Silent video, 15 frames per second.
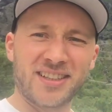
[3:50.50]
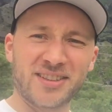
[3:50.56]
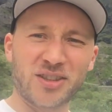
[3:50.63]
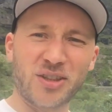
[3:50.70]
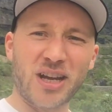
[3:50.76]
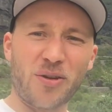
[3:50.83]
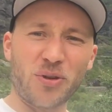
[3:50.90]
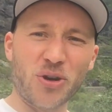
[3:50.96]
So
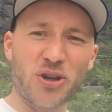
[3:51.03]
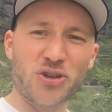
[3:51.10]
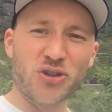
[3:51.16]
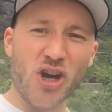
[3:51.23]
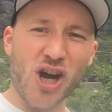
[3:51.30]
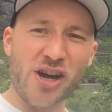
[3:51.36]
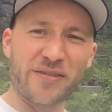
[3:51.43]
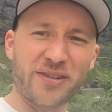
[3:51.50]
now we're going to
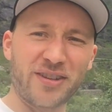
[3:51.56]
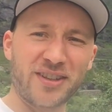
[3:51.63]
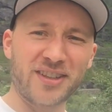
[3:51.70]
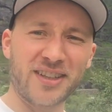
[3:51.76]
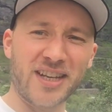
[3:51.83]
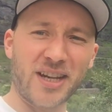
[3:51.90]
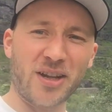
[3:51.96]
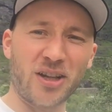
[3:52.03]
drive,
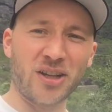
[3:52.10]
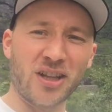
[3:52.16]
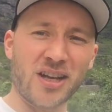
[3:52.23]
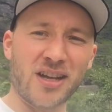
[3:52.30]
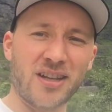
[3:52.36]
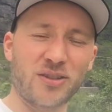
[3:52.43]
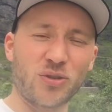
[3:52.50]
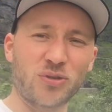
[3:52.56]
and
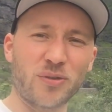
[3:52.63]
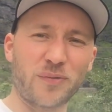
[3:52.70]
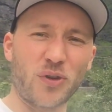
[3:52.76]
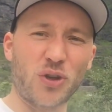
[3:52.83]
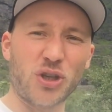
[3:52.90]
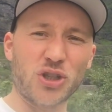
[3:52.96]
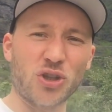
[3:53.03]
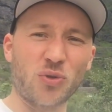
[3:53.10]
I'll do some
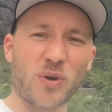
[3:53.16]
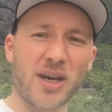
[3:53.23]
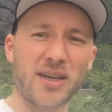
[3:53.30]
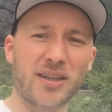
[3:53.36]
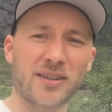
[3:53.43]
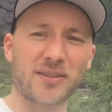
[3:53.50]
footage on the way.